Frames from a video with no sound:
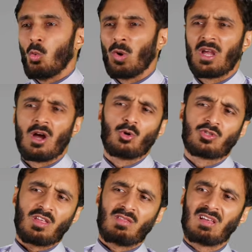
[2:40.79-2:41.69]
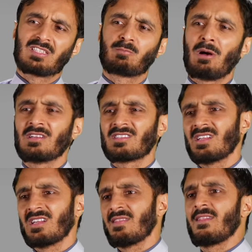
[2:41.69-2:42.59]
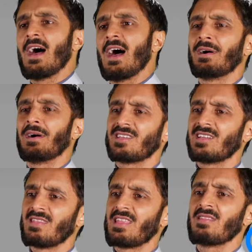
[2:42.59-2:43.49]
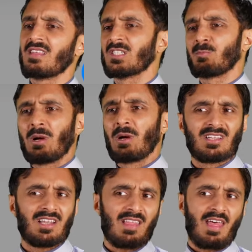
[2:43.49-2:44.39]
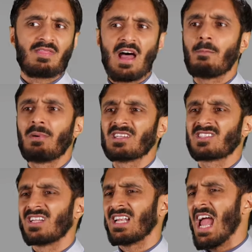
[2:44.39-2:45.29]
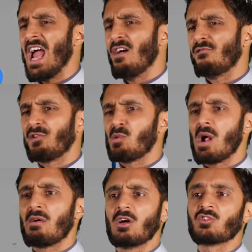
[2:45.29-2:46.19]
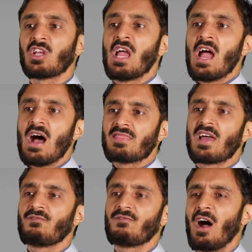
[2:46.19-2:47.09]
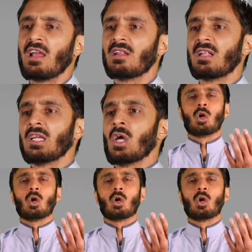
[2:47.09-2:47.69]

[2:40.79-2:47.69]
We go to this person and that person and then this person and then that person and everywhere else, and then finally